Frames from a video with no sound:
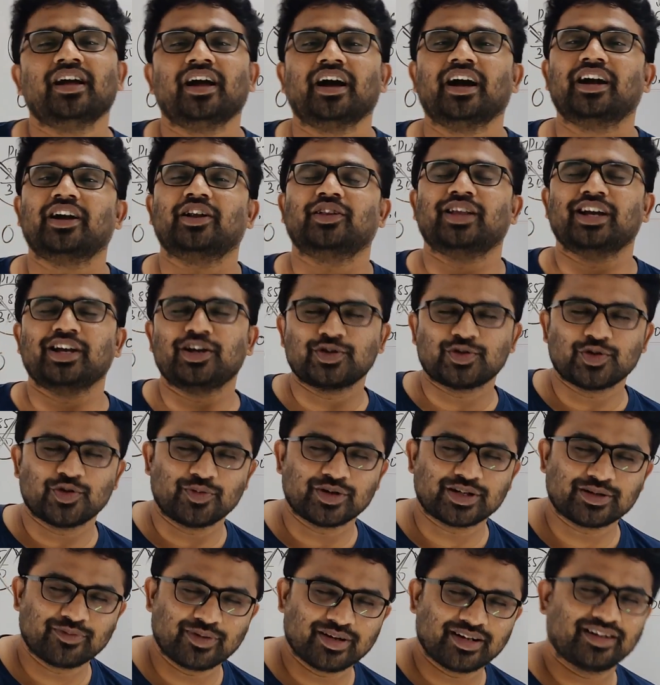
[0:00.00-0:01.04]
and thank you so
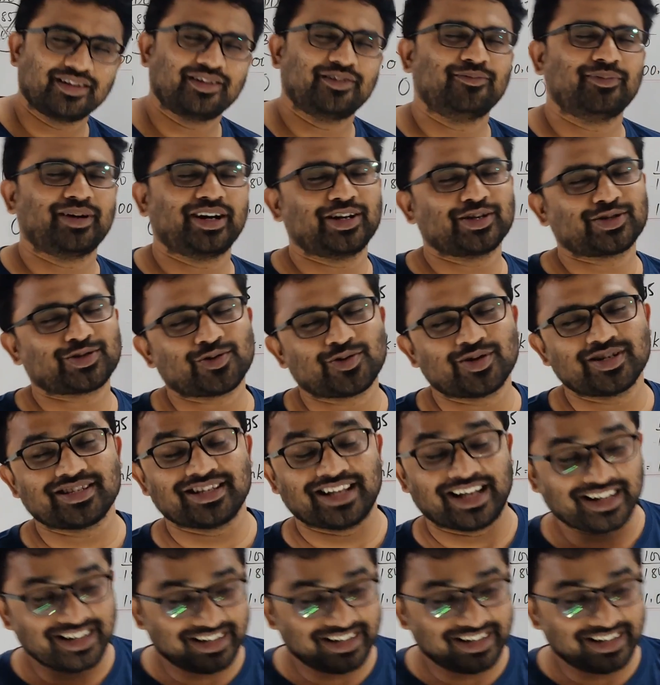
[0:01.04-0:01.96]
much my dear students